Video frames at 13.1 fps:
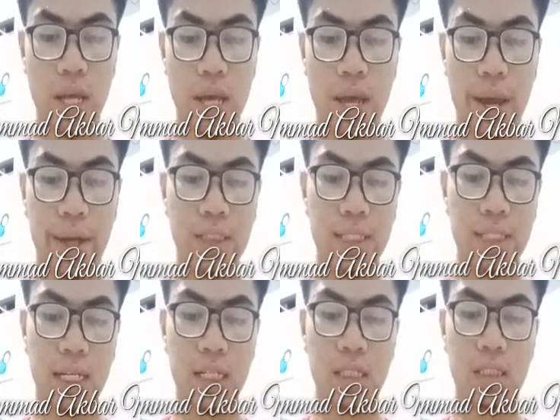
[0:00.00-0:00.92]
and the
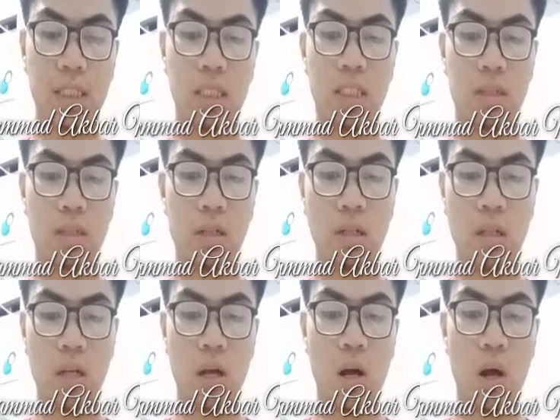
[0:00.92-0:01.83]
second is the
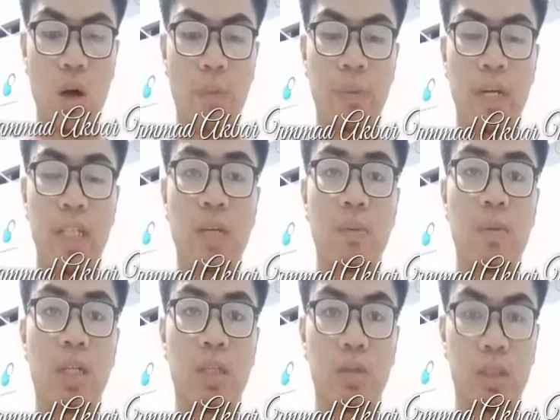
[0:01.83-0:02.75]
role of native
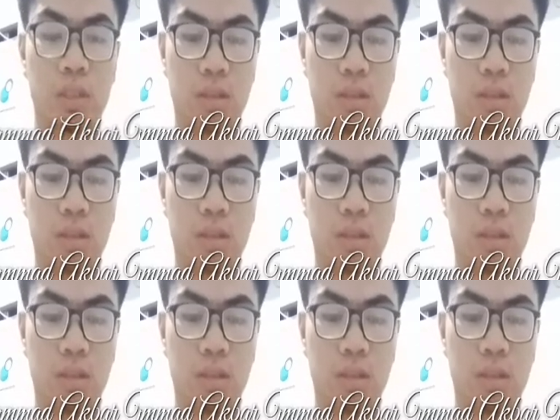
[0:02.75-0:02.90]
language.